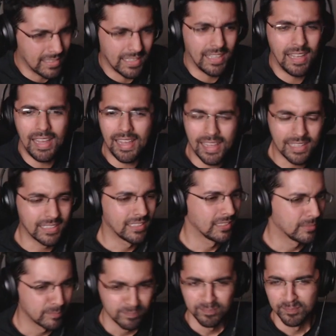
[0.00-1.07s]
Ah.
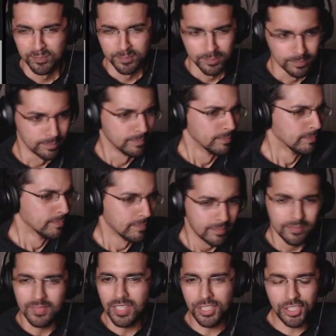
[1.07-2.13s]

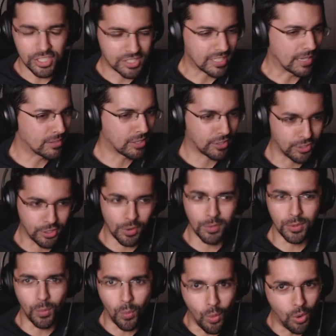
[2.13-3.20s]
It just sounds like you're
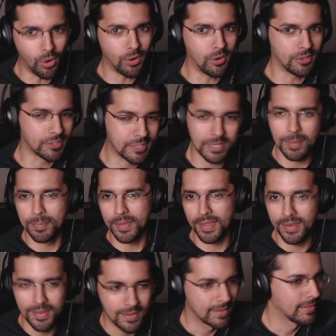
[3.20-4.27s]
going to war or something.